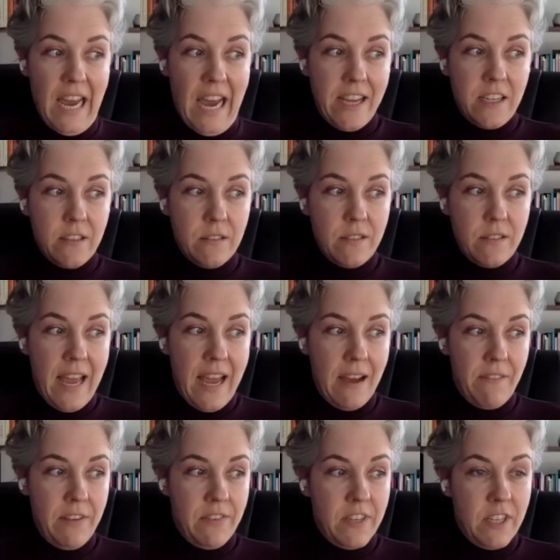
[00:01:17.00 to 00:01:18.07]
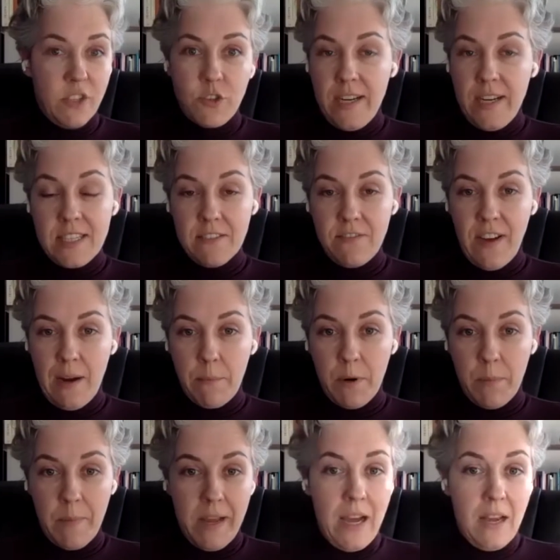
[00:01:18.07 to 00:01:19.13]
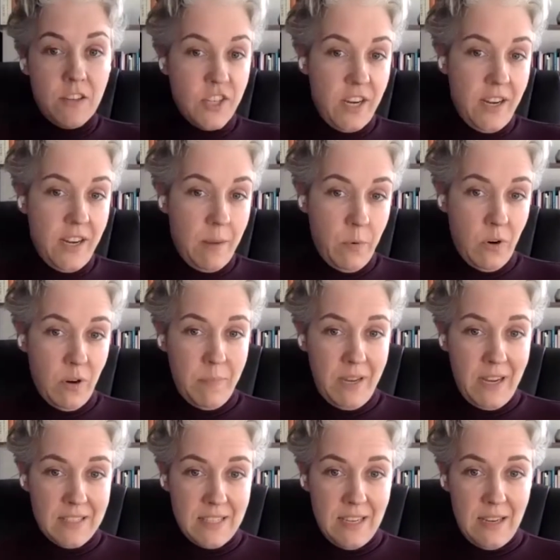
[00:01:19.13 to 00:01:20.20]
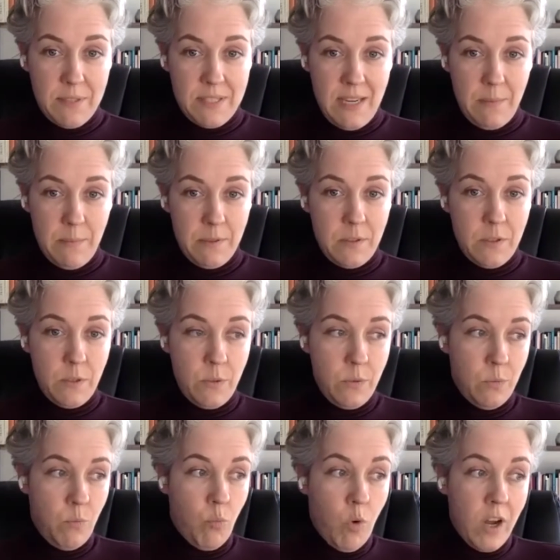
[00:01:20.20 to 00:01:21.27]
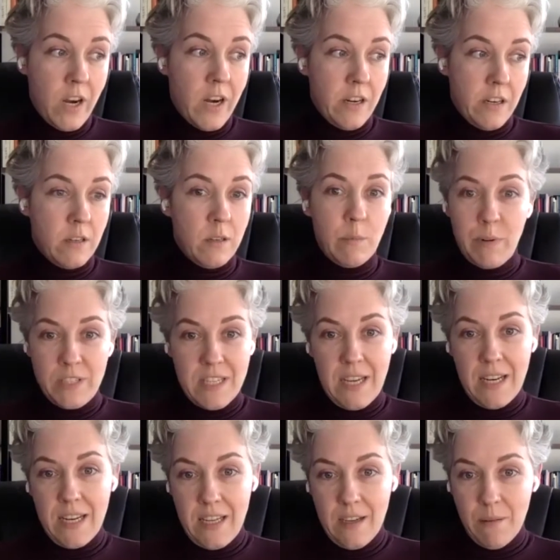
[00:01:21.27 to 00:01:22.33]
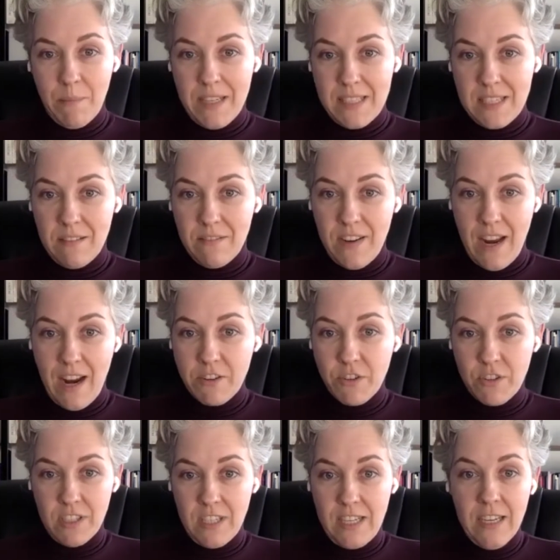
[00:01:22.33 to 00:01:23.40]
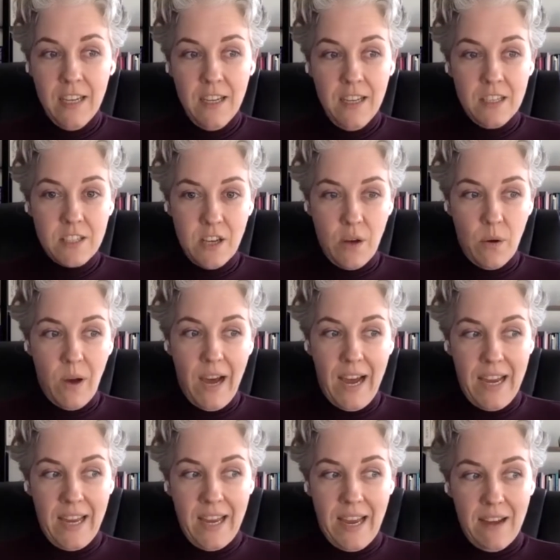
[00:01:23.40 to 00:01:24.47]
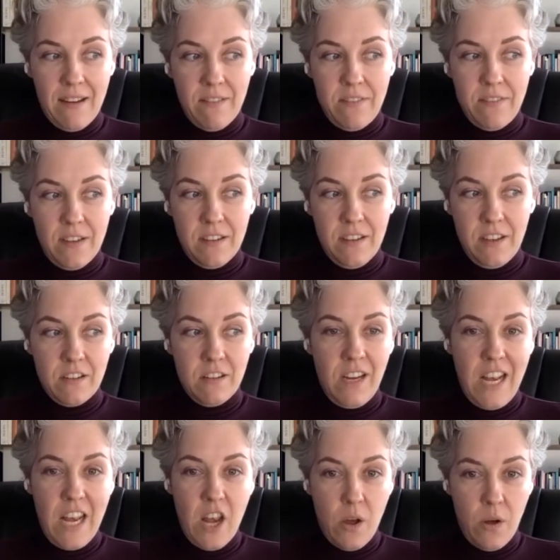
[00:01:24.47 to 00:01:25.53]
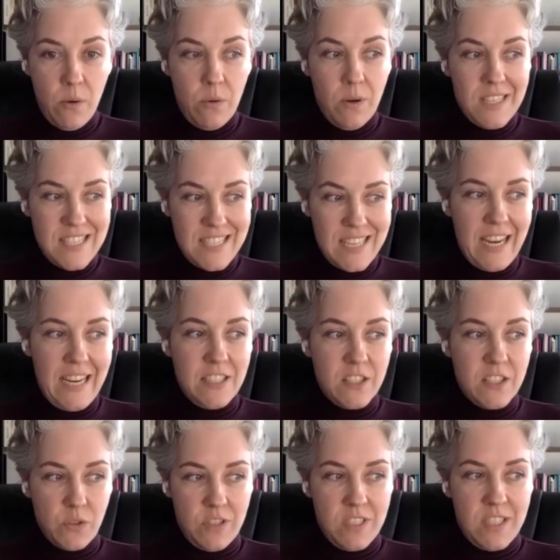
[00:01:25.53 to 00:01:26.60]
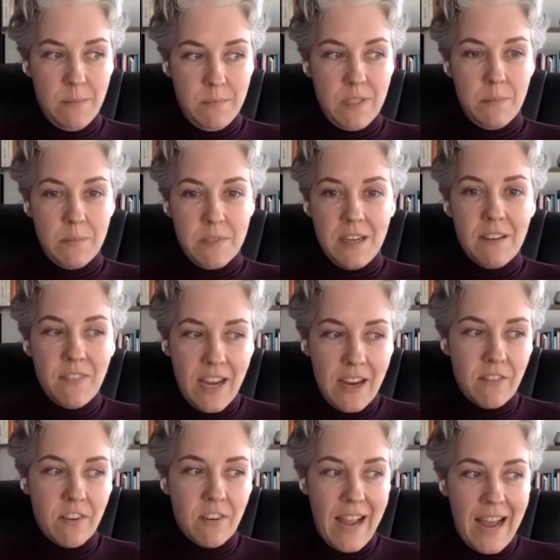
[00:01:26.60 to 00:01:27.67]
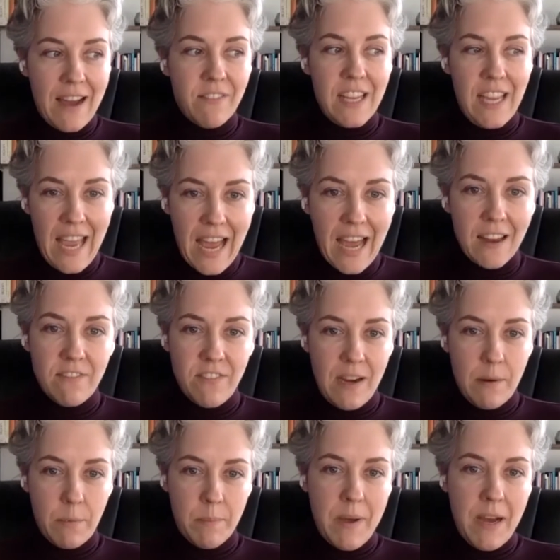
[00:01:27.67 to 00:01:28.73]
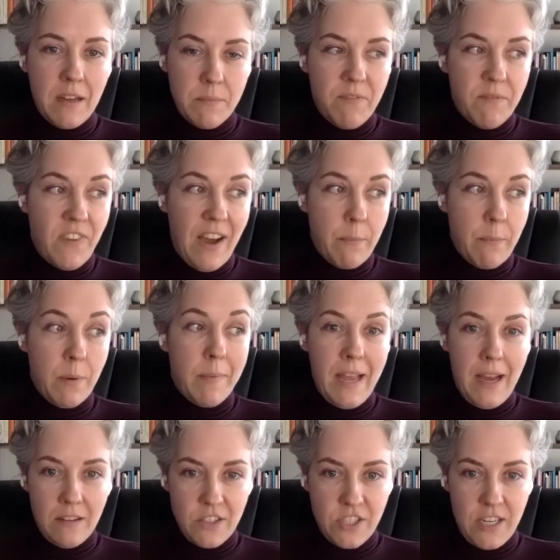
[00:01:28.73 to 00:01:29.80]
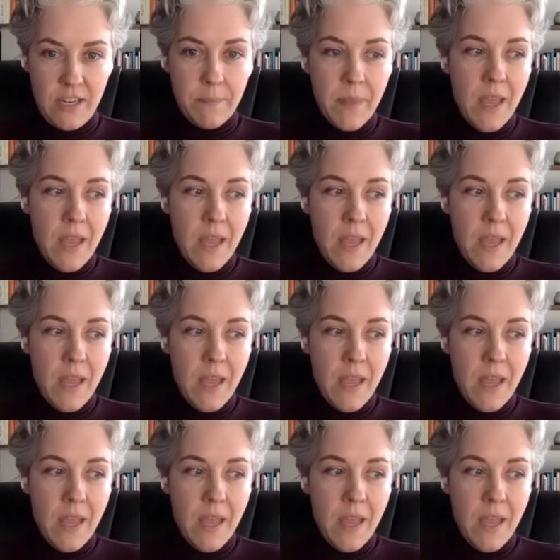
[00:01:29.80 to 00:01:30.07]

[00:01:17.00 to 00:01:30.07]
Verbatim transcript: I don't have even a trace of fibromyalgia anymore because I was able to 100% heal myself naturally. So I have literally no signs or symptoms of ever having had fibromyalgia.